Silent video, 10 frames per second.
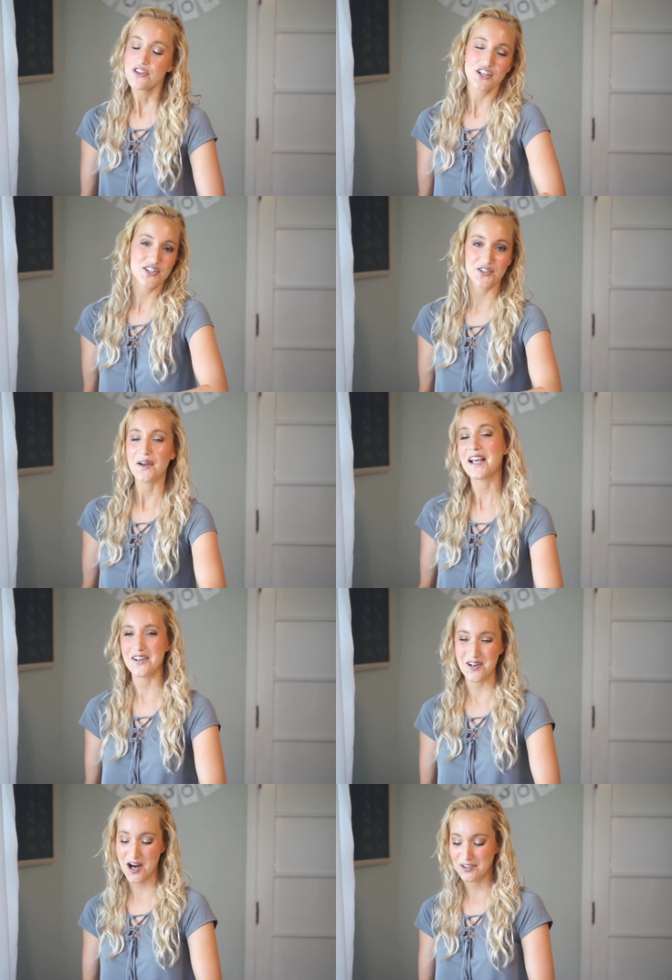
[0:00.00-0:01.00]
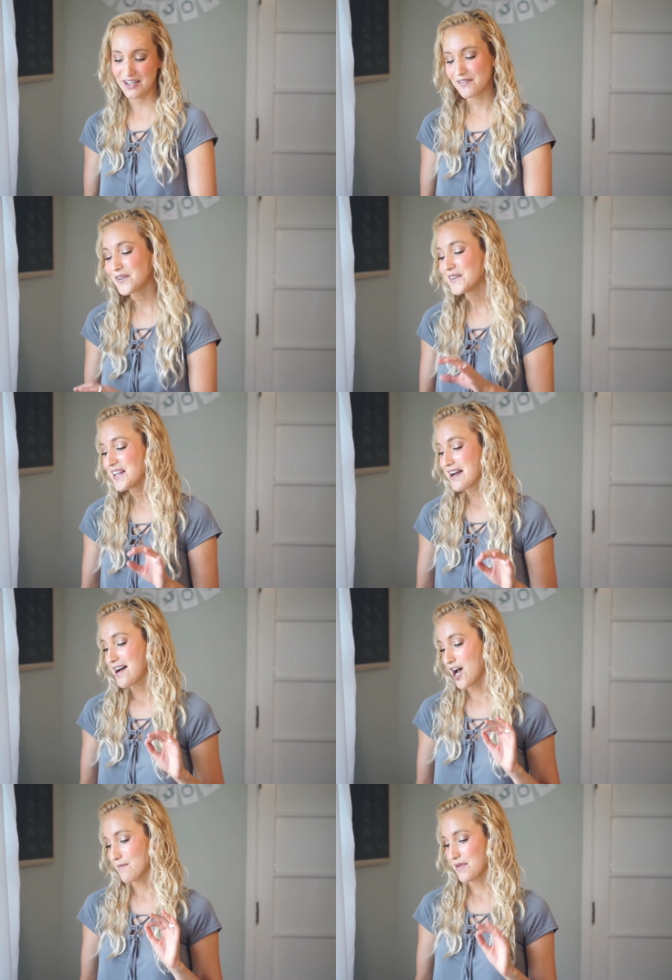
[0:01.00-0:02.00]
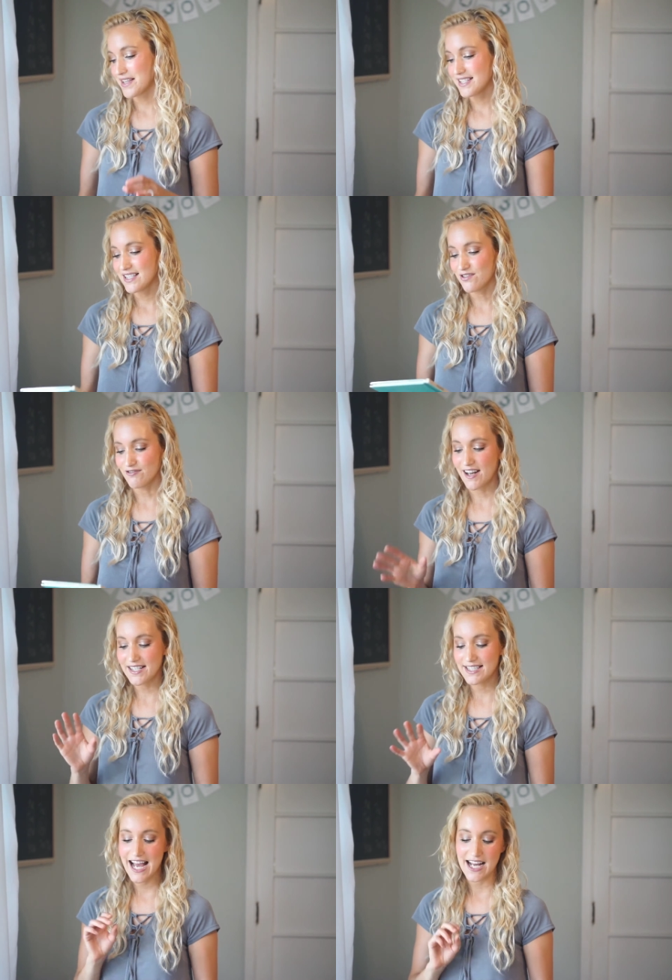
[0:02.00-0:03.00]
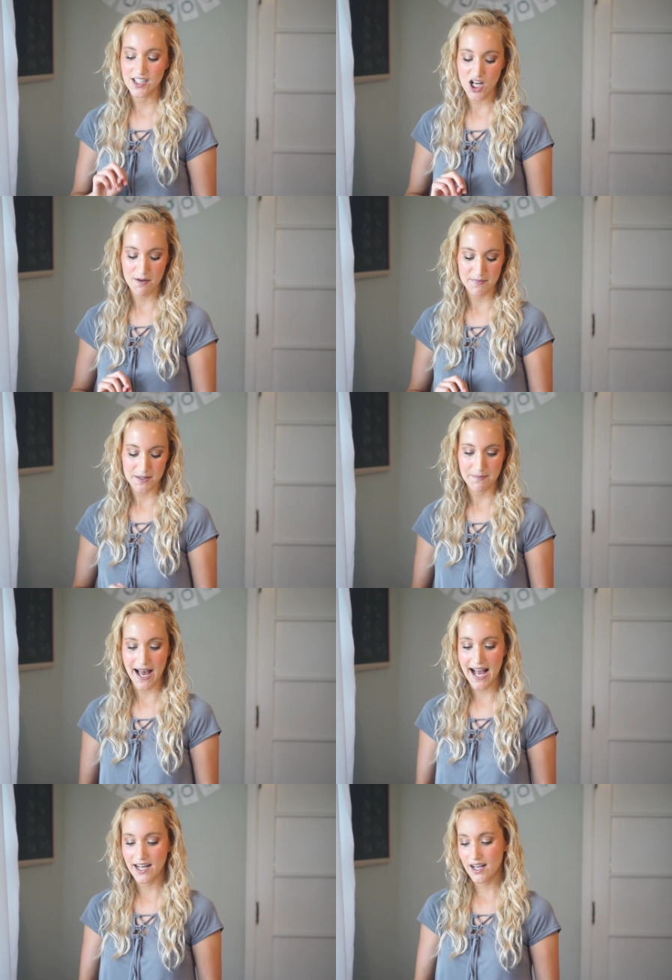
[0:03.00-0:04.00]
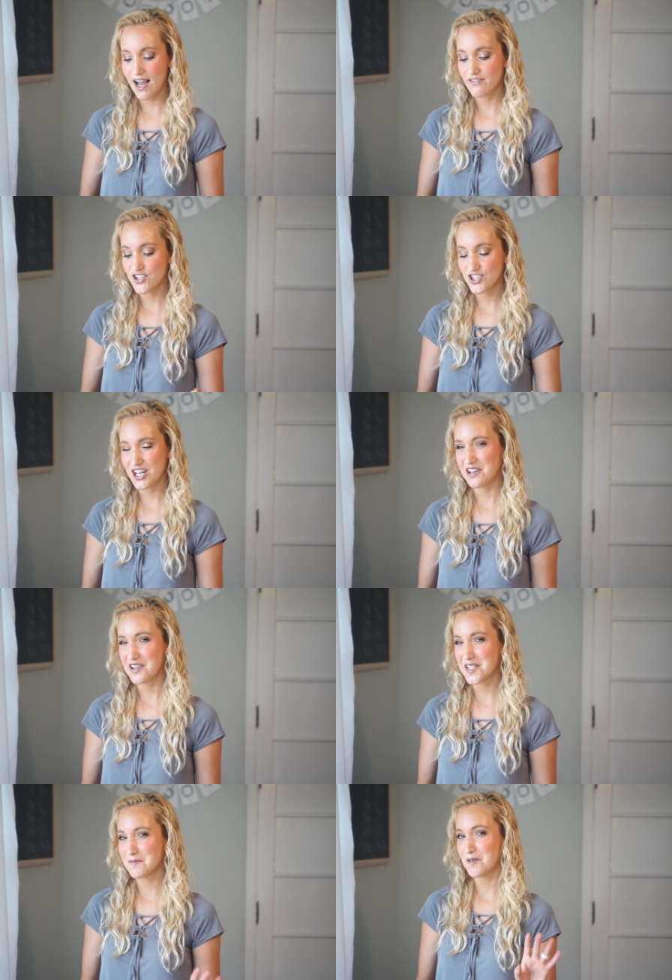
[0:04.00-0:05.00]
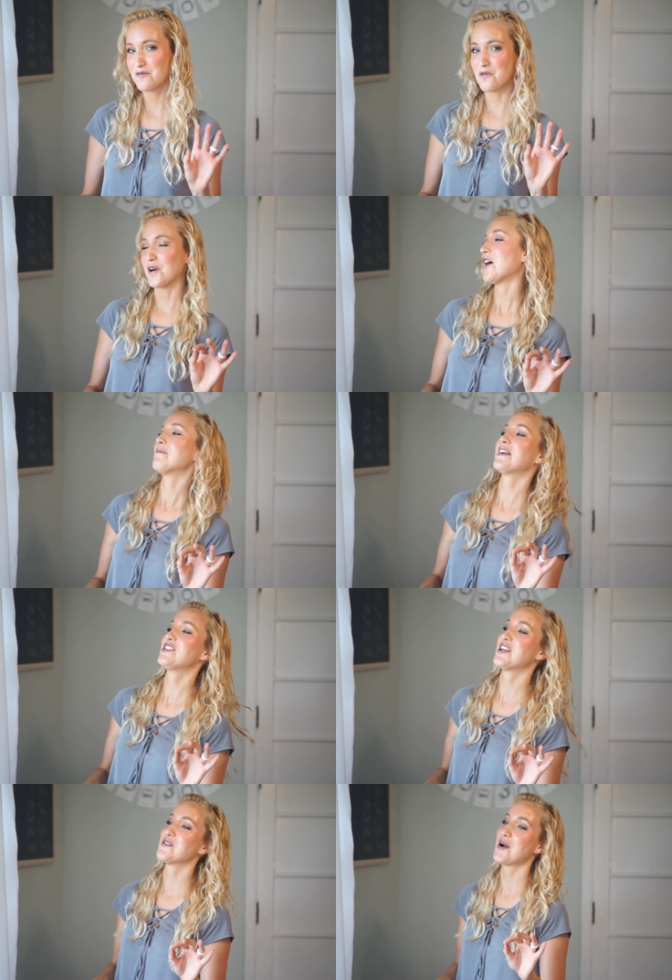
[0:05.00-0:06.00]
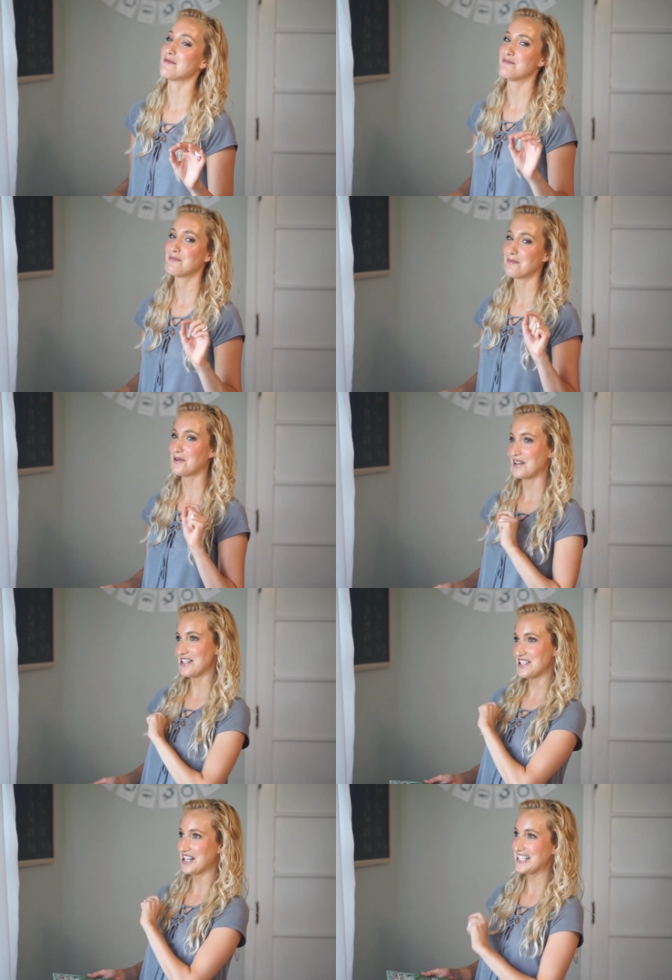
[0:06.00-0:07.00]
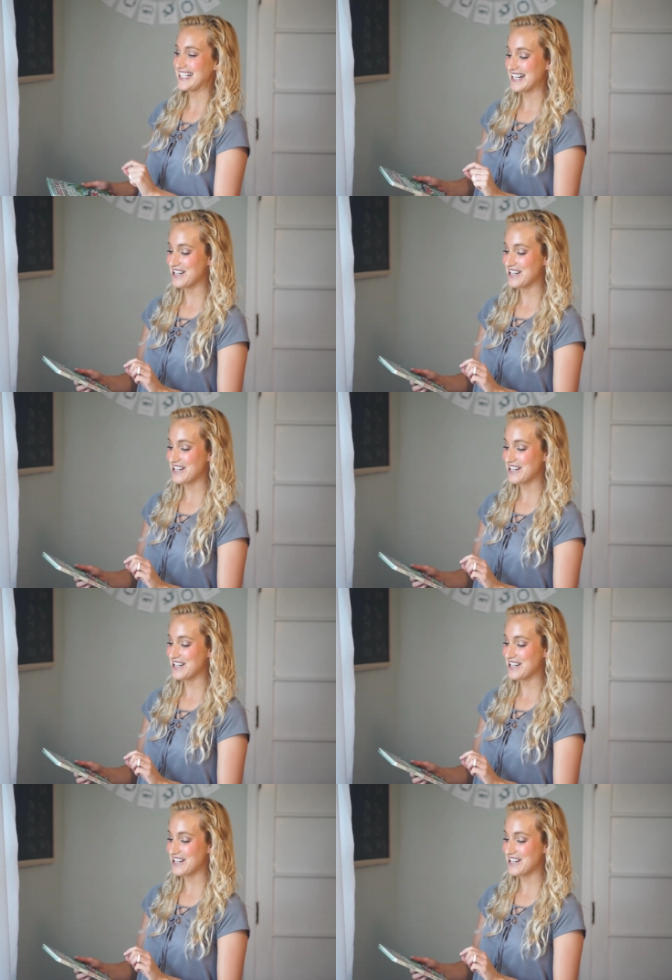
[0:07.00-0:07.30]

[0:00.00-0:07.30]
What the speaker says: They're still at kindergarten level. But this is Red Tag Comes Back. I've shared this before on my channel. I'm pretty sure I did